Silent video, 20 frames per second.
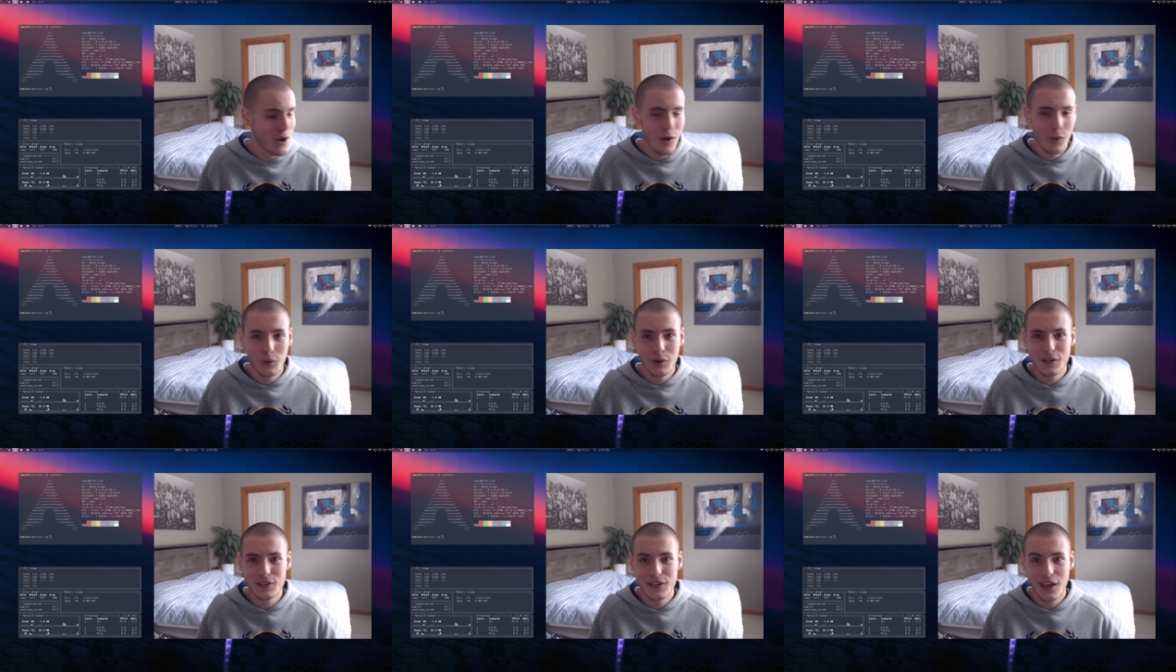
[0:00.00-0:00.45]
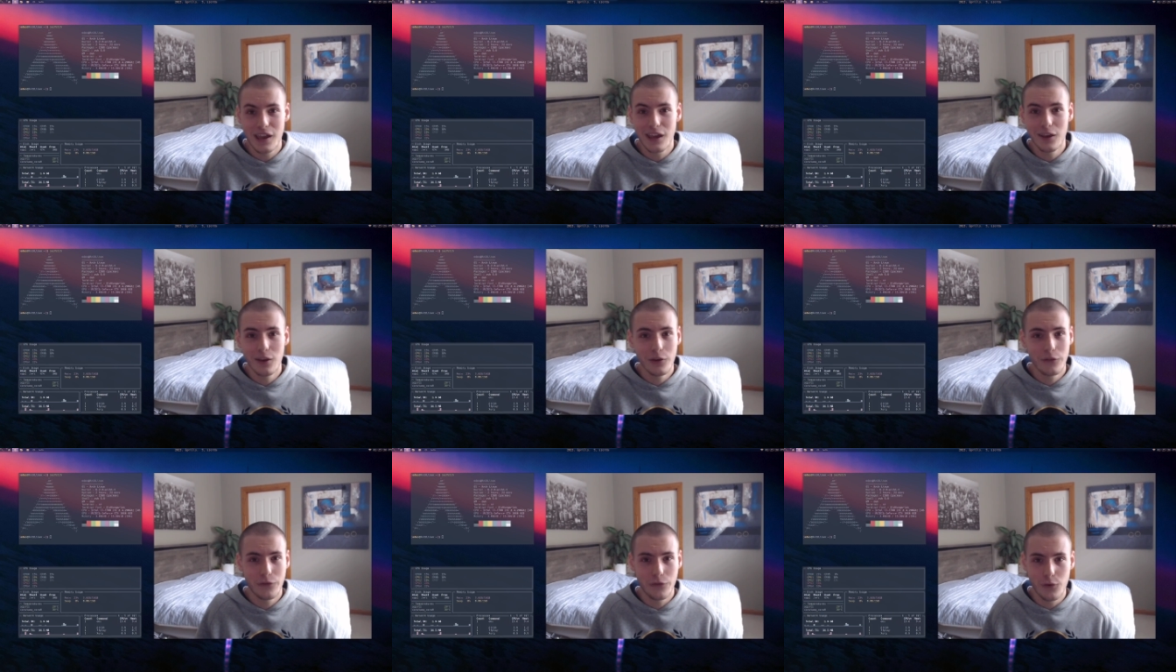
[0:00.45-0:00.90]
what is
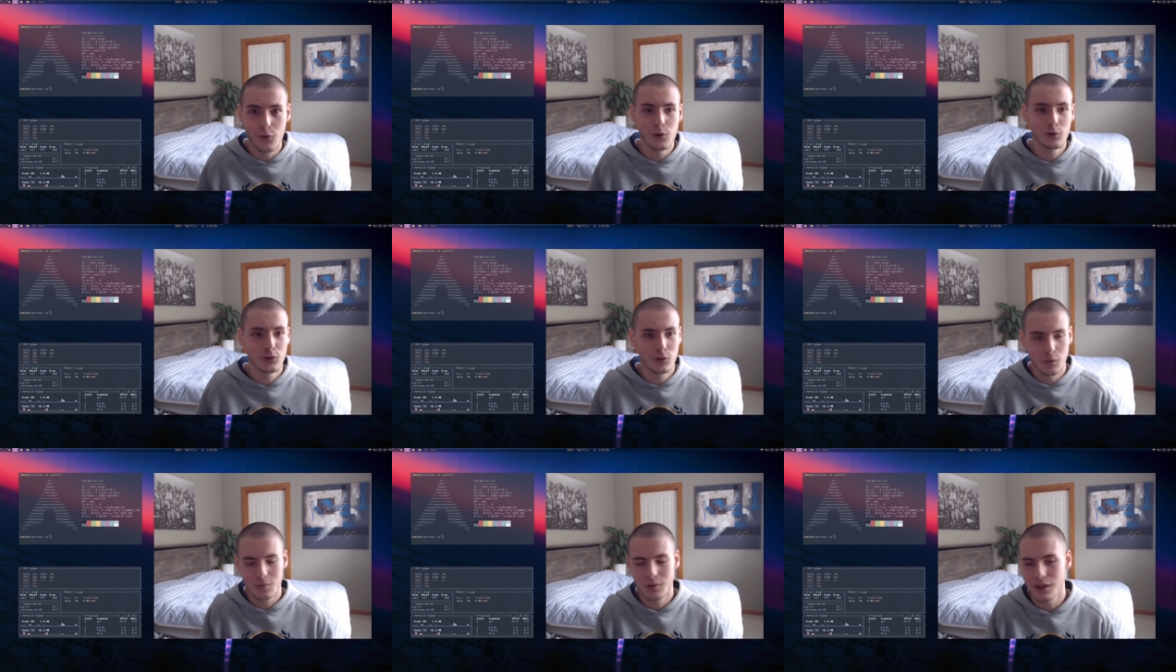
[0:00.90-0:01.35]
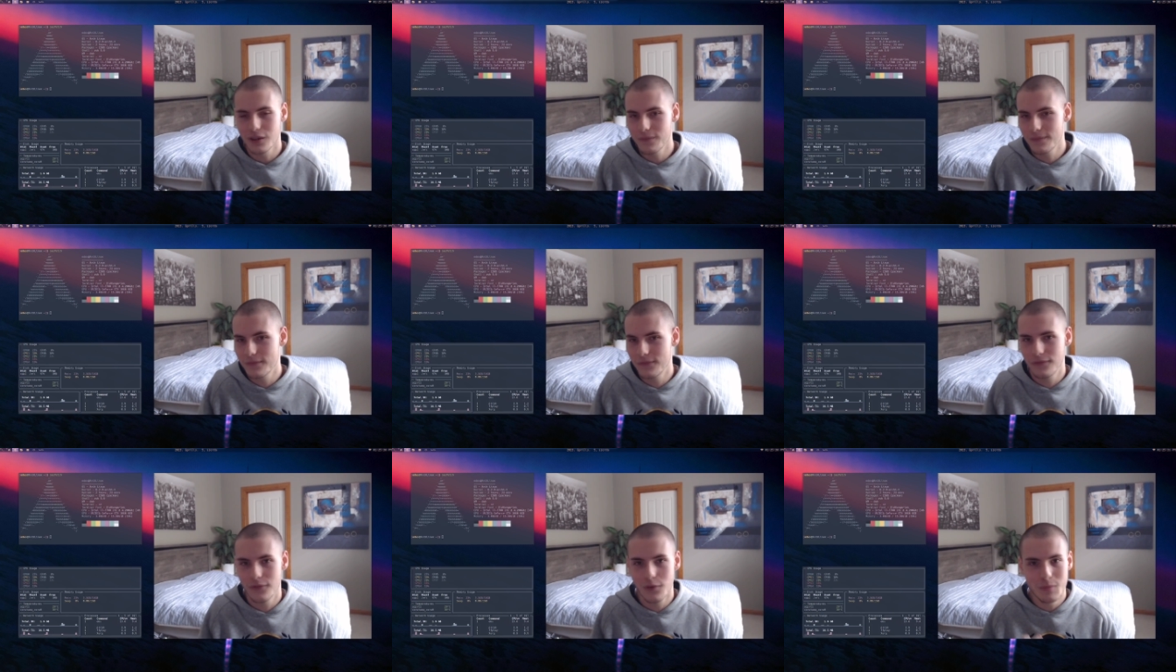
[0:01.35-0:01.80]
a for loop
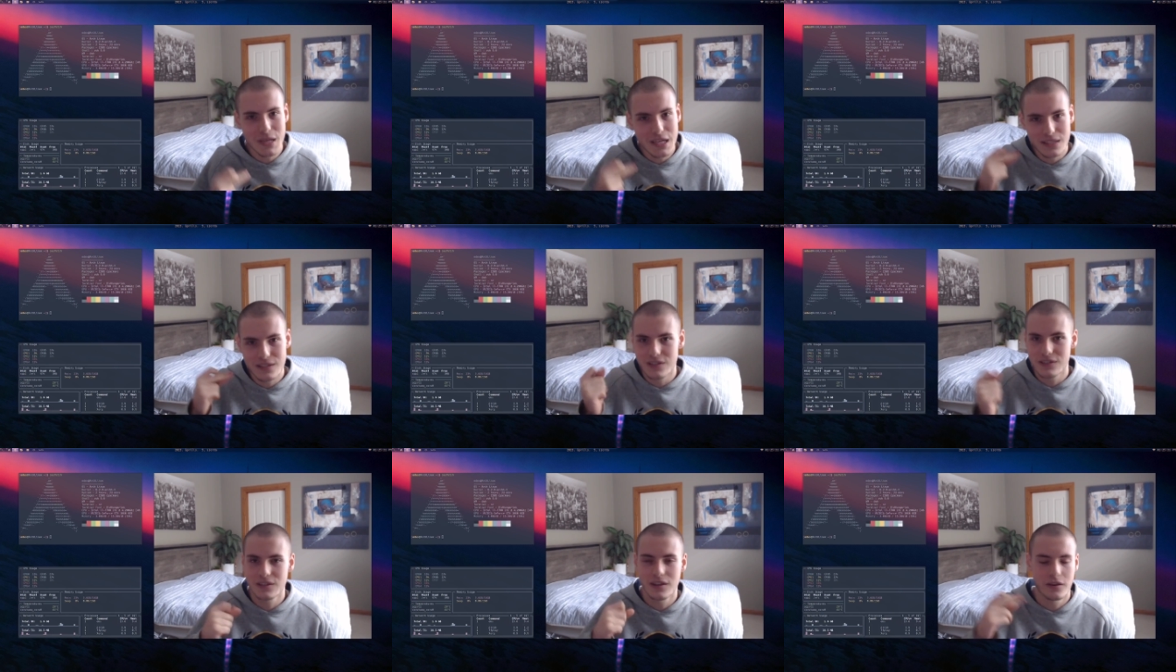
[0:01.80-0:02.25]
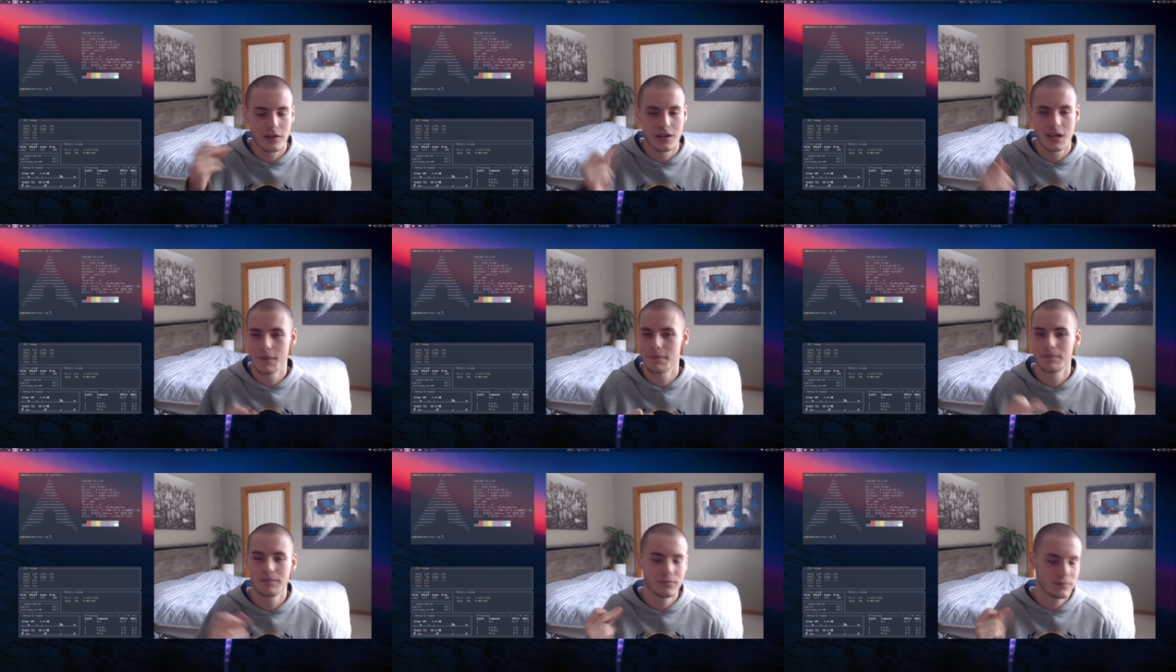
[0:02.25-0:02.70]
like for me it's just like
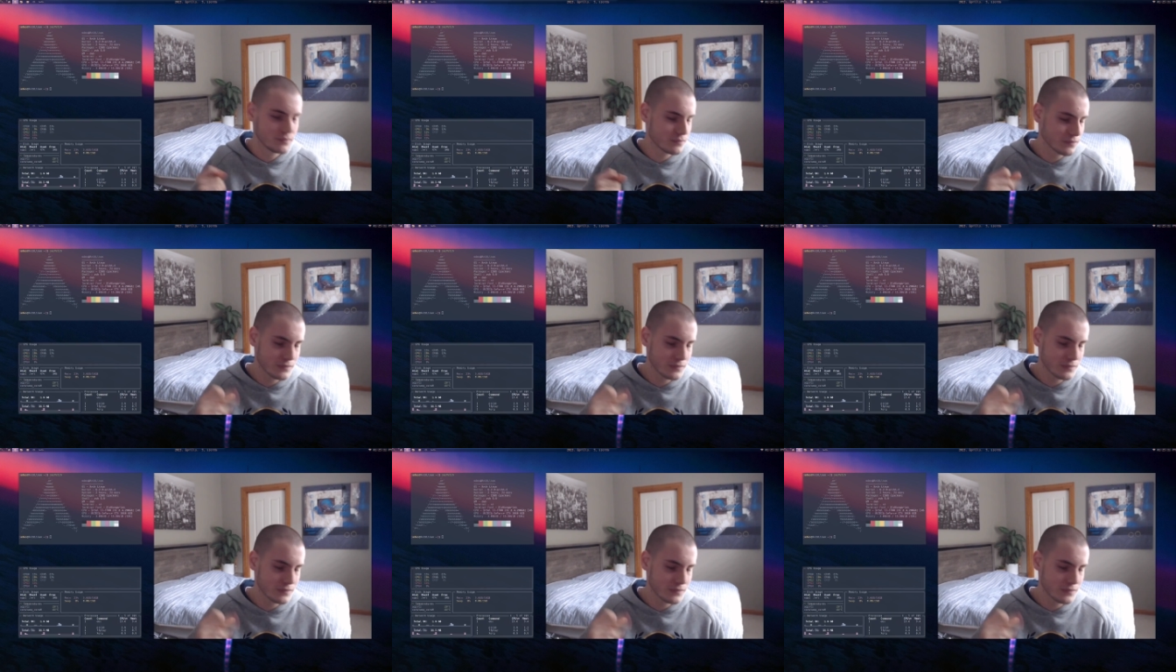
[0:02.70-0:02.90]
yep